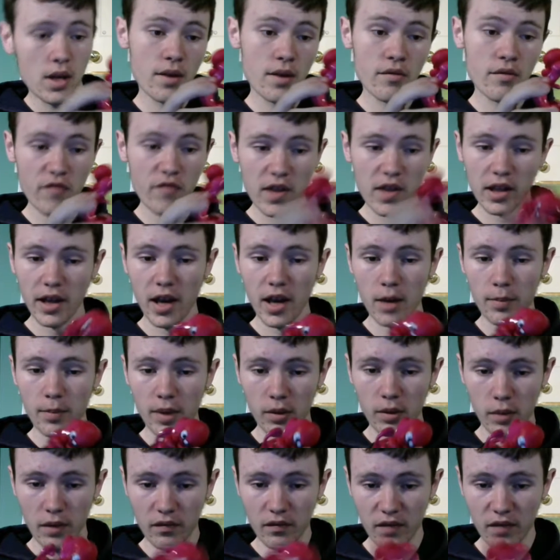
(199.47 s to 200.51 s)
Really happy
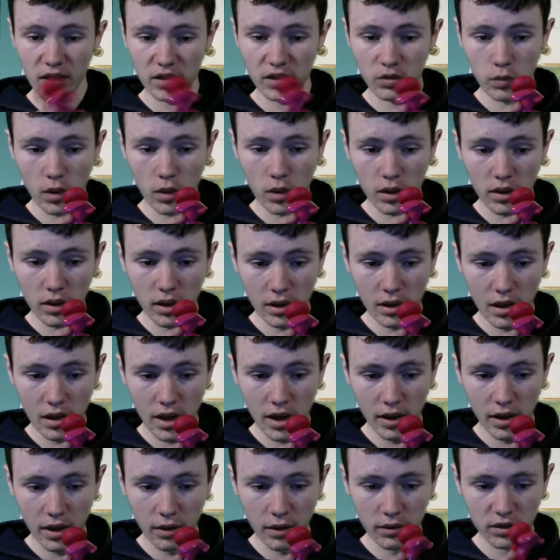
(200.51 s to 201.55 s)
with this one, I
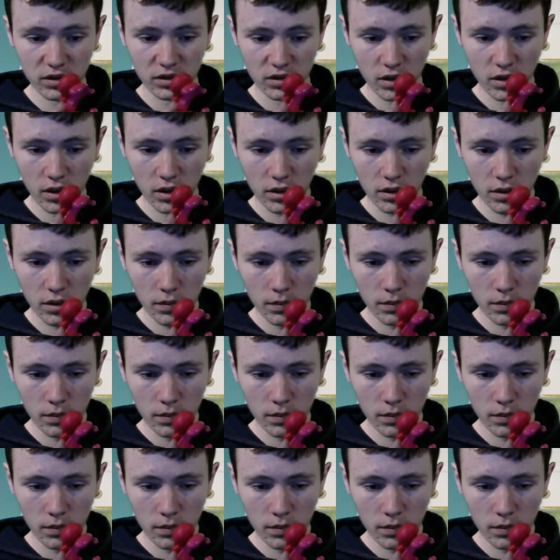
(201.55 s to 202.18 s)
like how it's done.